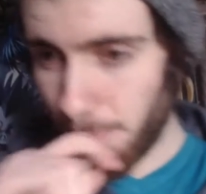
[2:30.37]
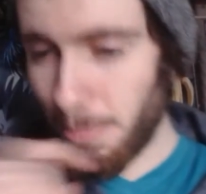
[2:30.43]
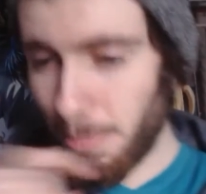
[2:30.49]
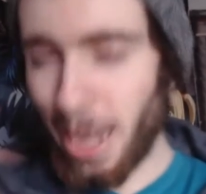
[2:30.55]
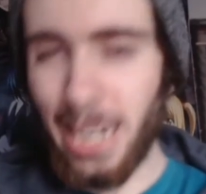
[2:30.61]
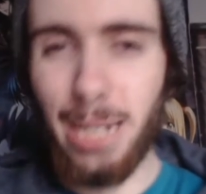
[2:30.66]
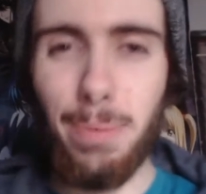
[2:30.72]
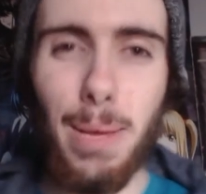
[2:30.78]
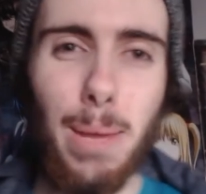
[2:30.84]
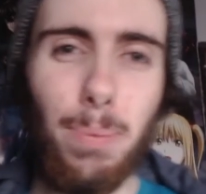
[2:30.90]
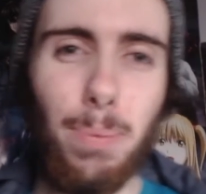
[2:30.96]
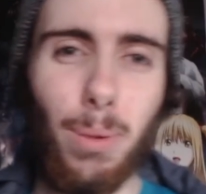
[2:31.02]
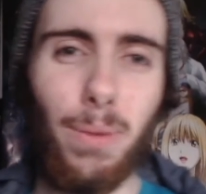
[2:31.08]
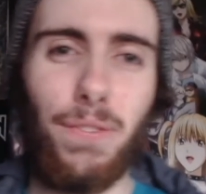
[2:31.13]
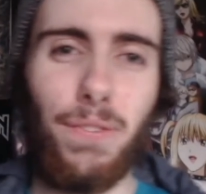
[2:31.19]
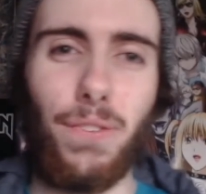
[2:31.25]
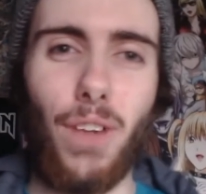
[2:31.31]
Many
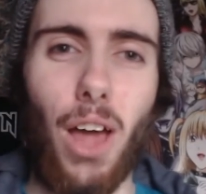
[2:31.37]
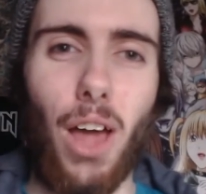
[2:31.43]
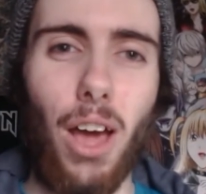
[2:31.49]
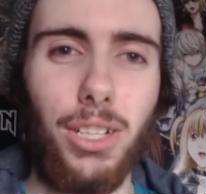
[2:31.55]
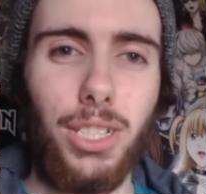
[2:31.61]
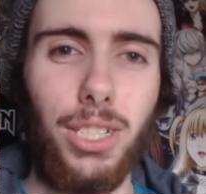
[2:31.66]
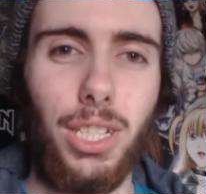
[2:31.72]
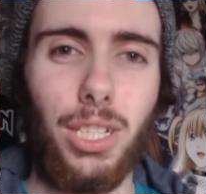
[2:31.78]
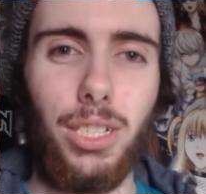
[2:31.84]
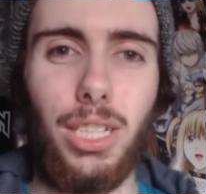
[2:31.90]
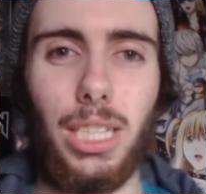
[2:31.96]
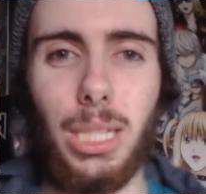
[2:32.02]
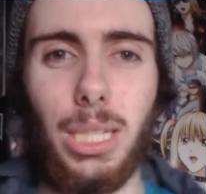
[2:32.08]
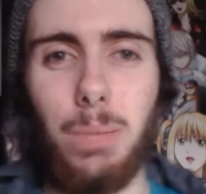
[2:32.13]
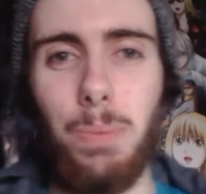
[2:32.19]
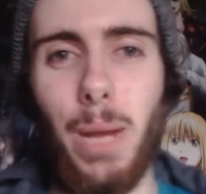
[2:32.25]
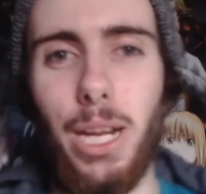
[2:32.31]
people flocked to
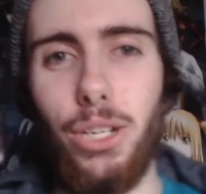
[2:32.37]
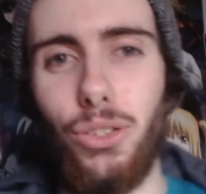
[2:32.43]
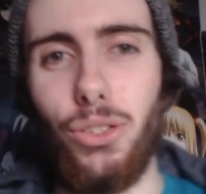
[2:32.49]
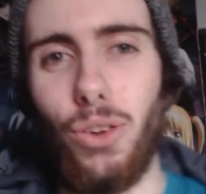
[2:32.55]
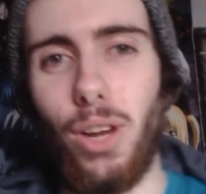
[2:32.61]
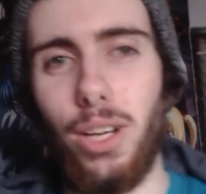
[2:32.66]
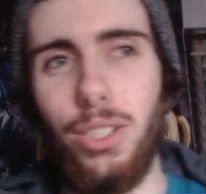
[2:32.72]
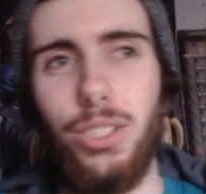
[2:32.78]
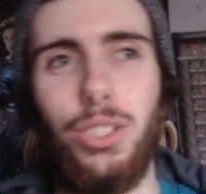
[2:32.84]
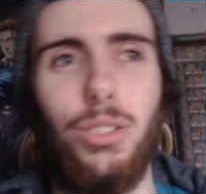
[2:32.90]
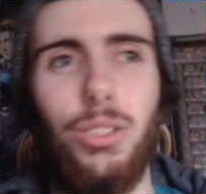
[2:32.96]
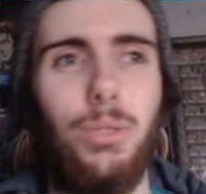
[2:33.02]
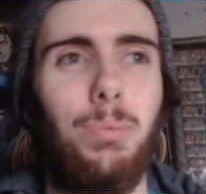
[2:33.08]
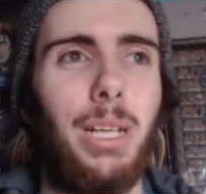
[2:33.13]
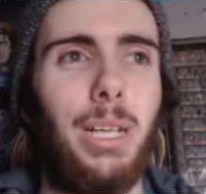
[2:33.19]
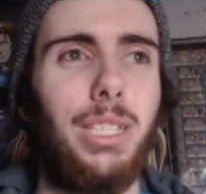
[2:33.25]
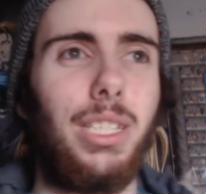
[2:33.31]
this Patreon
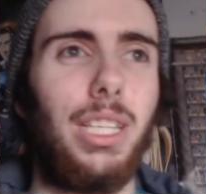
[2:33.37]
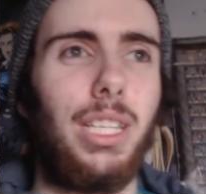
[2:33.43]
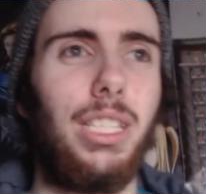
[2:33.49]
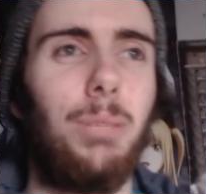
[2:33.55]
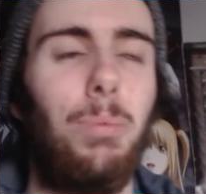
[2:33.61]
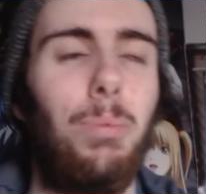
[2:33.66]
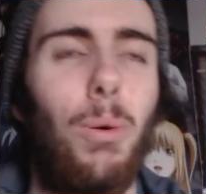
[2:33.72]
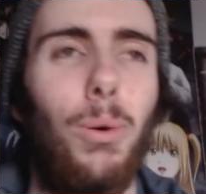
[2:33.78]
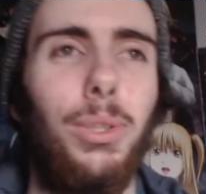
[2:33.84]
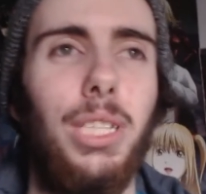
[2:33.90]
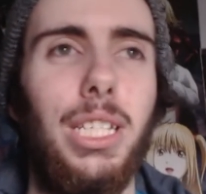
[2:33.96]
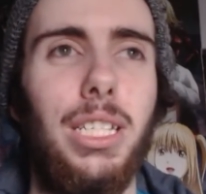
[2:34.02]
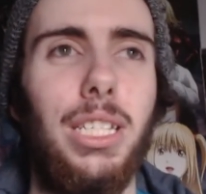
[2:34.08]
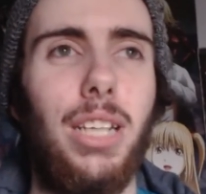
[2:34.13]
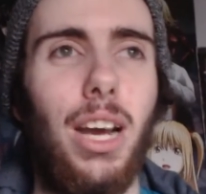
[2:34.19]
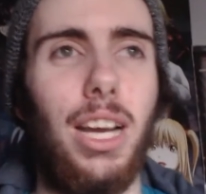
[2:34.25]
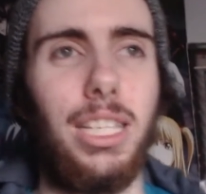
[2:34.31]
to basically support
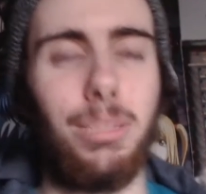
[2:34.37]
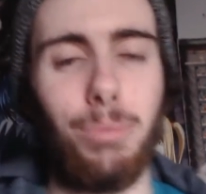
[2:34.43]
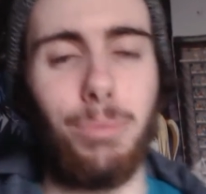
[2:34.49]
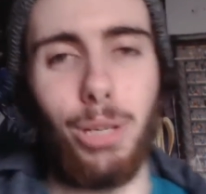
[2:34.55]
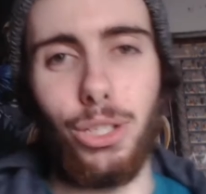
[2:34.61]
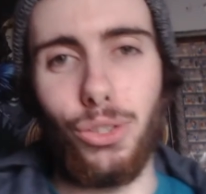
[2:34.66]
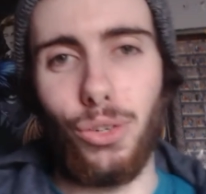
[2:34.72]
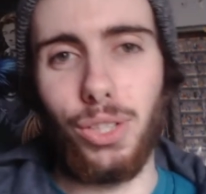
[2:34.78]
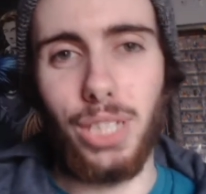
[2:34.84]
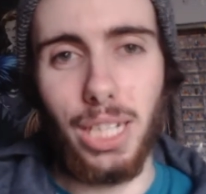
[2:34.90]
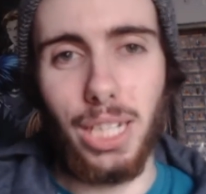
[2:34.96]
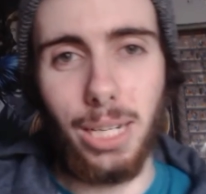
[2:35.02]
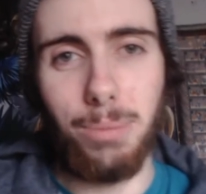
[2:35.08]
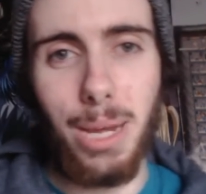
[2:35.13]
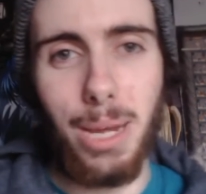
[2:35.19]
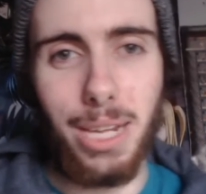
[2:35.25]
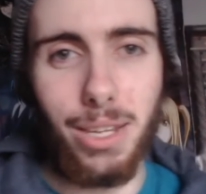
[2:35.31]
these guys and make sure that they
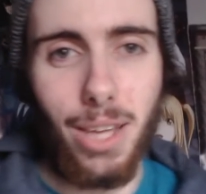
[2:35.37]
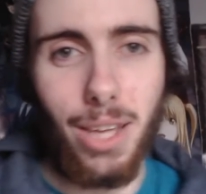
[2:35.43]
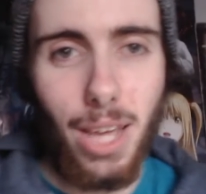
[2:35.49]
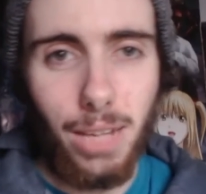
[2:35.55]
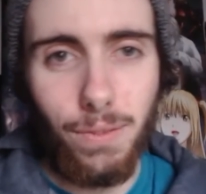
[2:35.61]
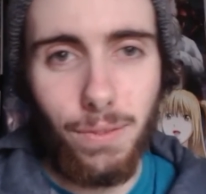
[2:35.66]
can make